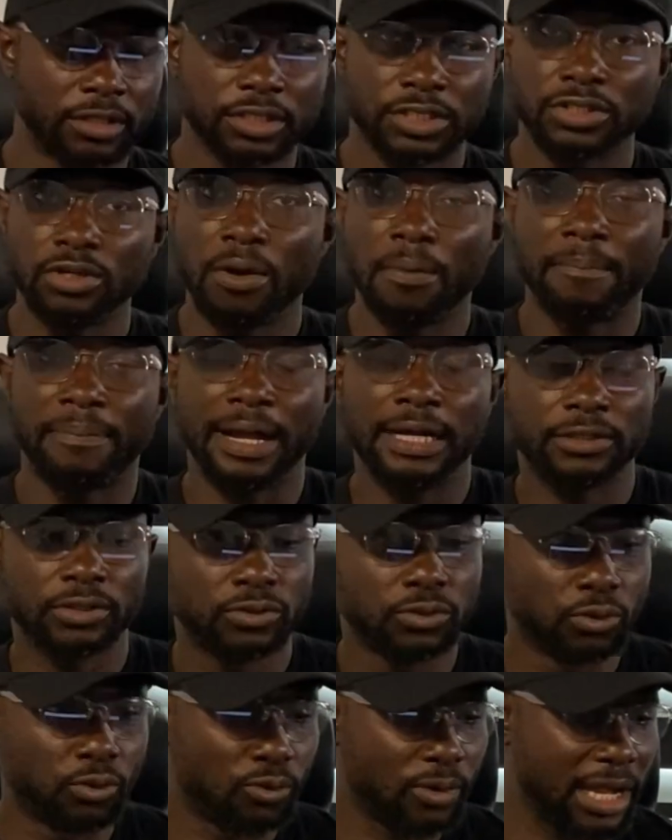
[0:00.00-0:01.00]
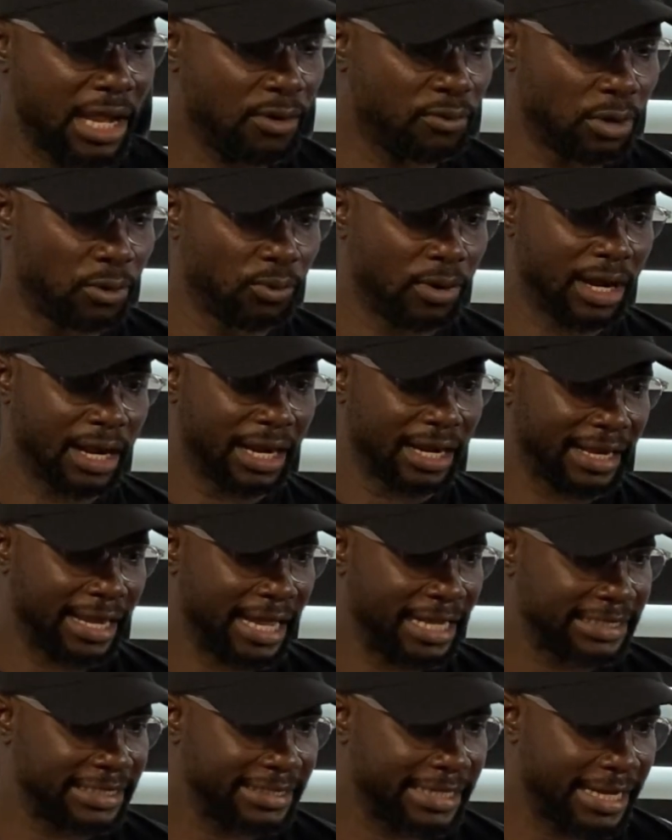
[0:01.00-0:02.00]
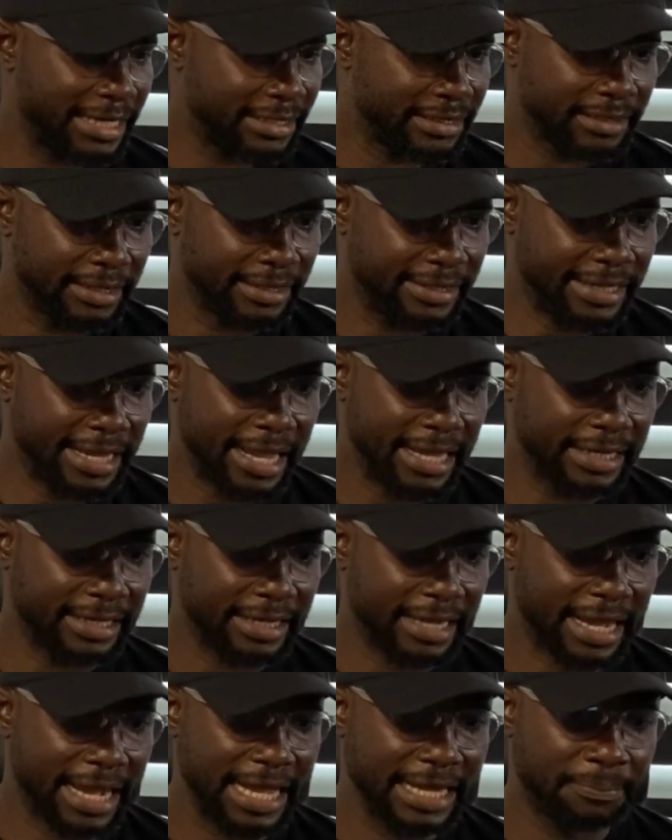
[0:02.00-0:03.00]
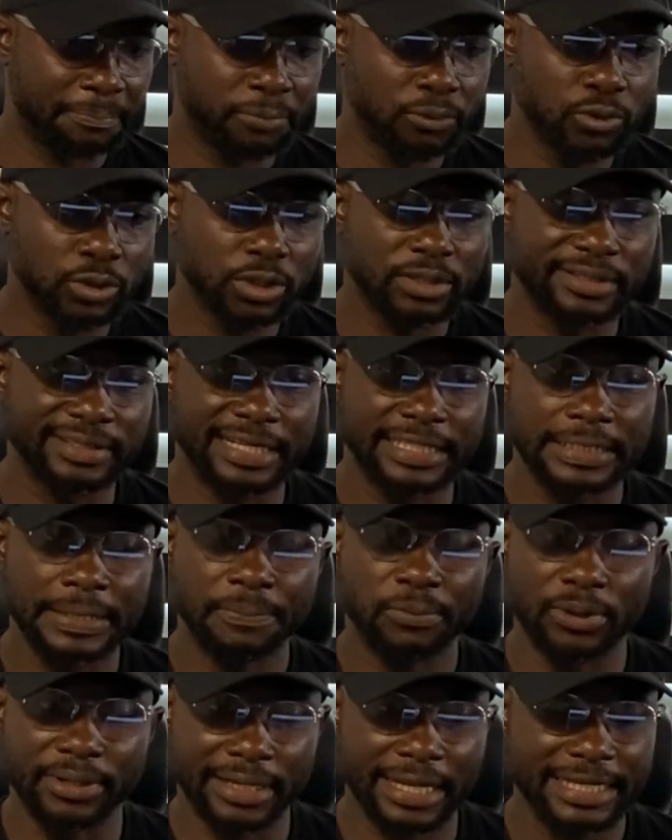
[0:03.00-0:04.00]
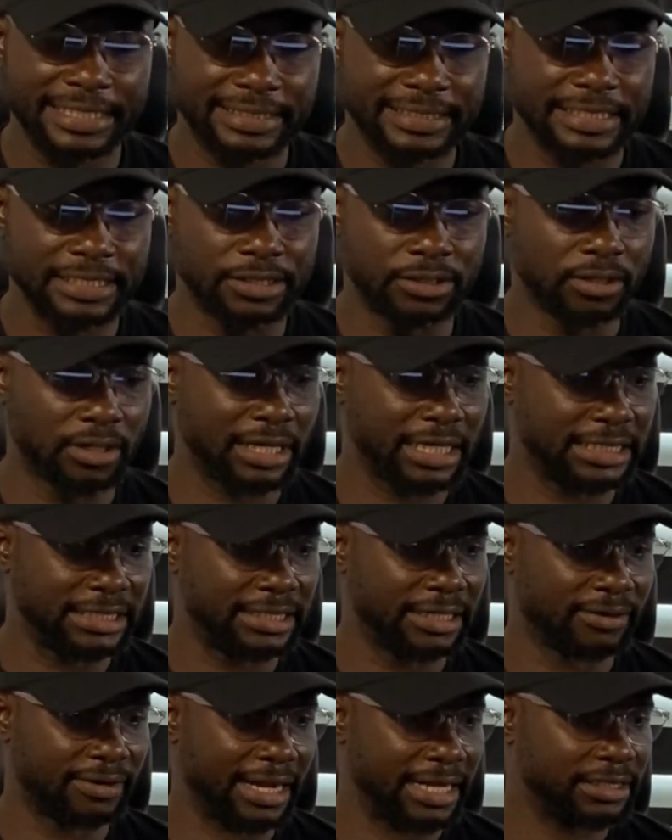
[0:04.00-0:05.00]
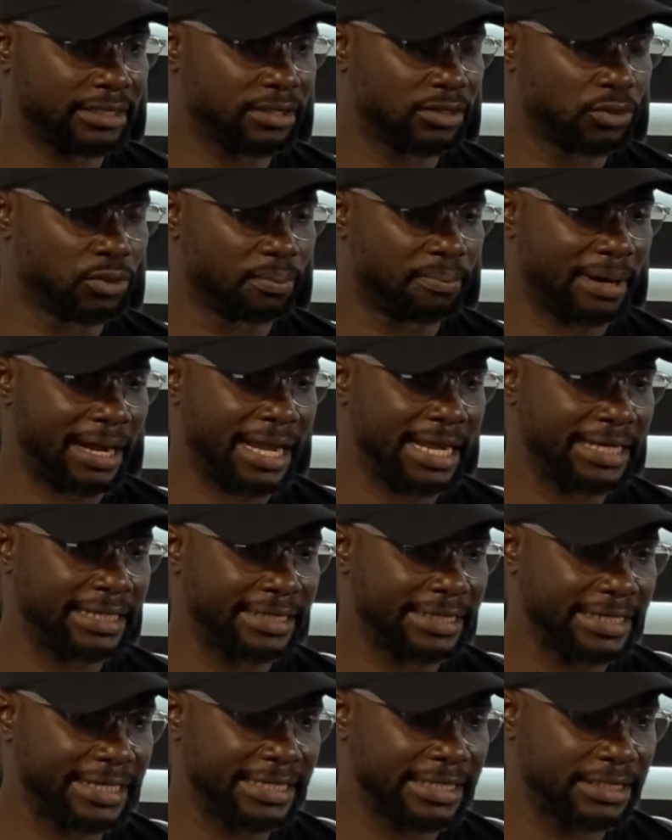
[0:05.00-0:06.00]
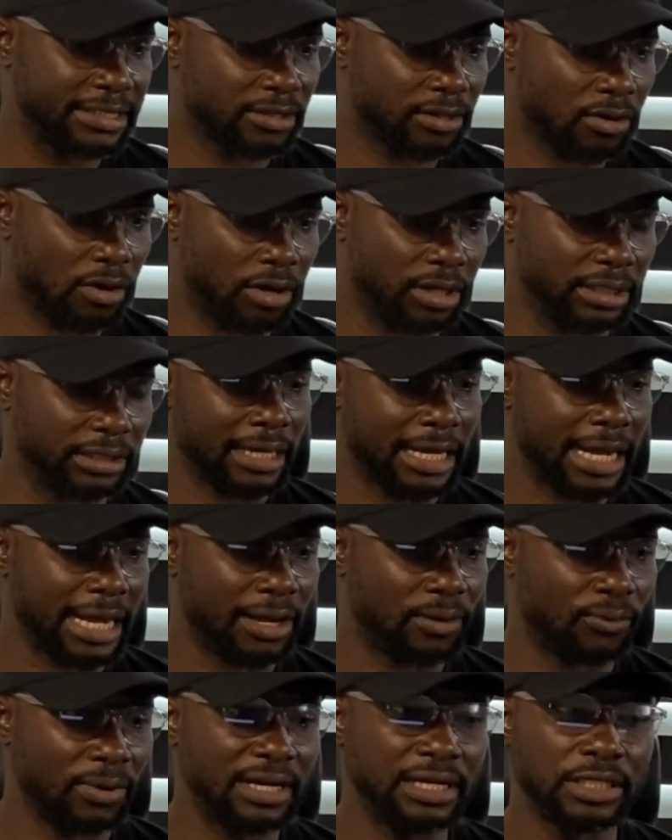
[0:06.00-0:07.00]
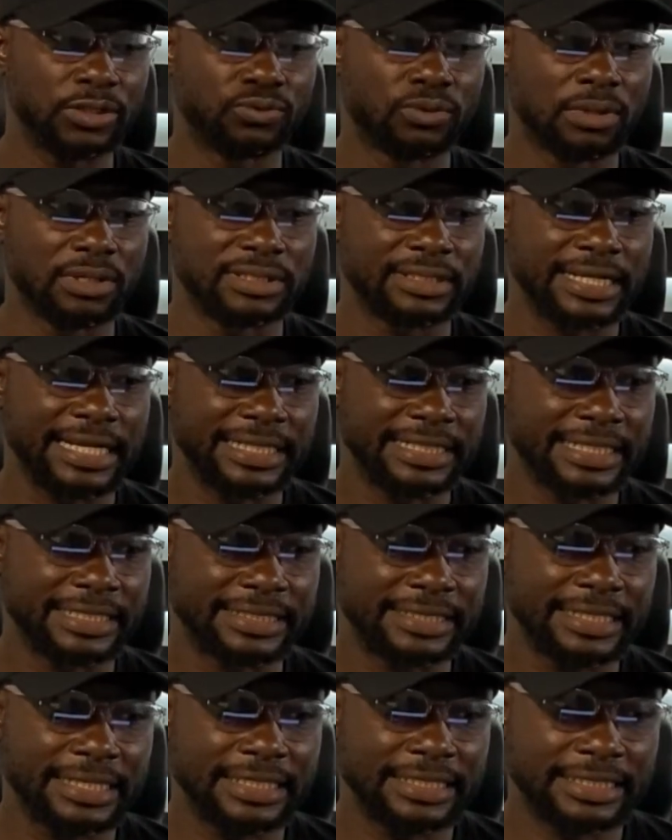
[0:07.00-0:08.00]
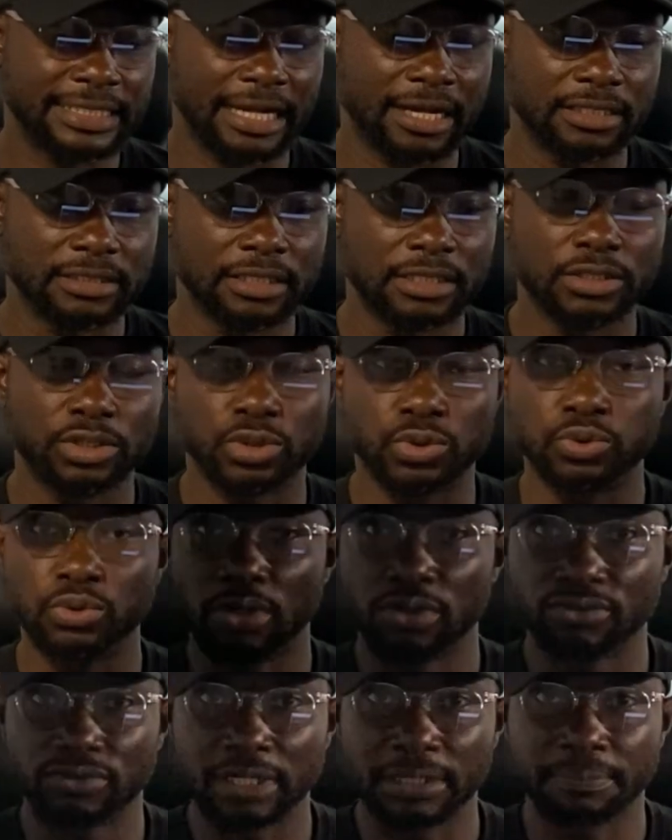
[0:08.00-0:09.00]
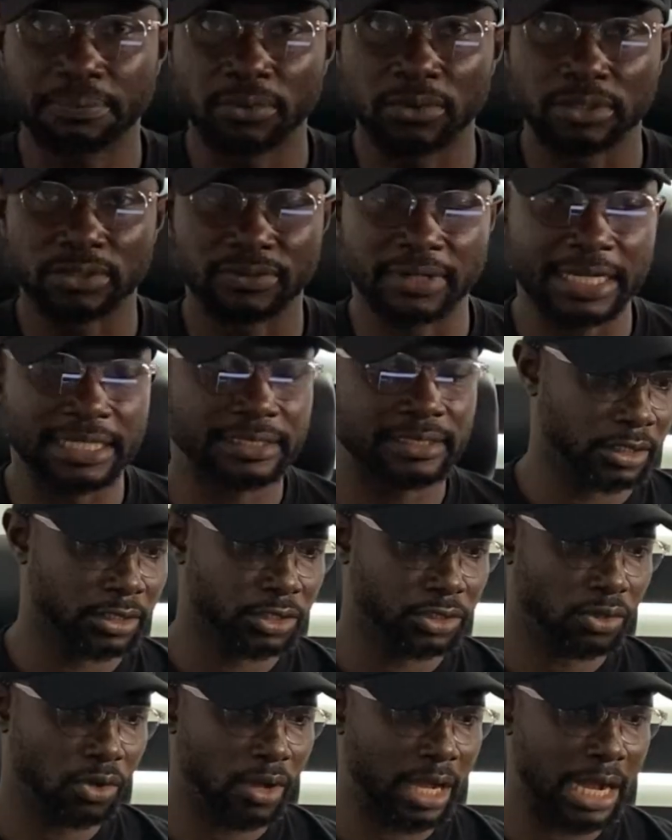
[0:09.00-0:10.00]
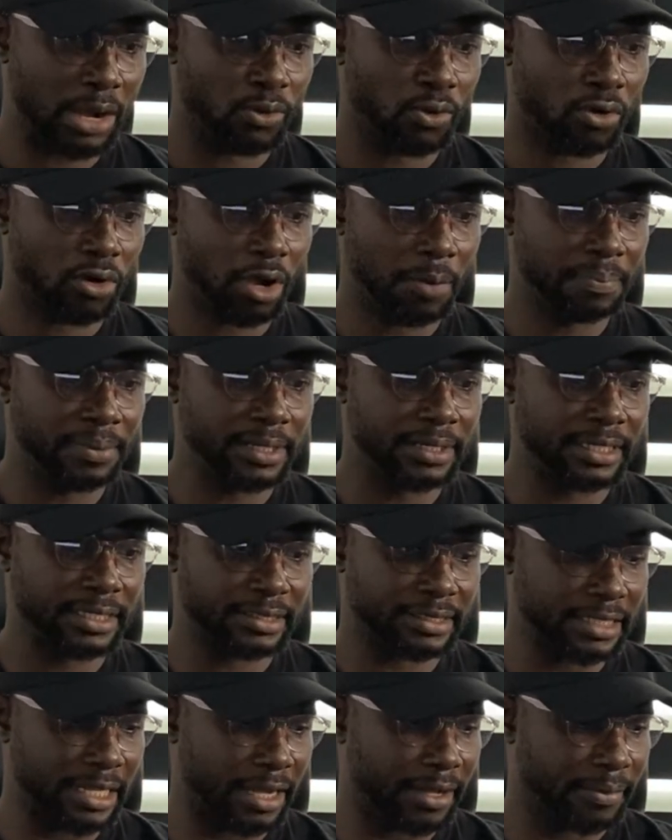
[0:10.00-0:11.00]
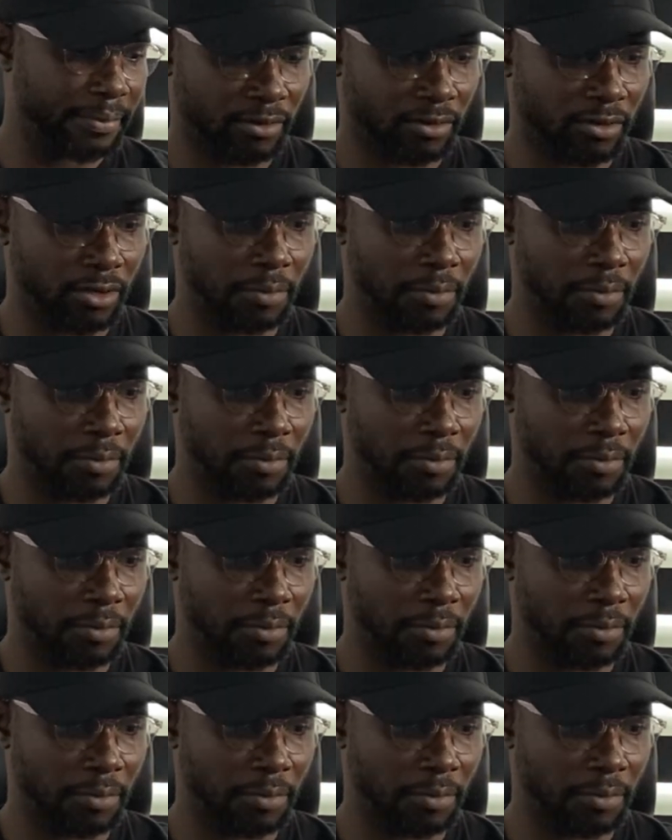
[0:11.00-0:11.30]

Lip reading: So back to where we were. I said then I put $19.96 there, right, to buy this coin. And when it was 86,200 plus, right? So I will copy this now.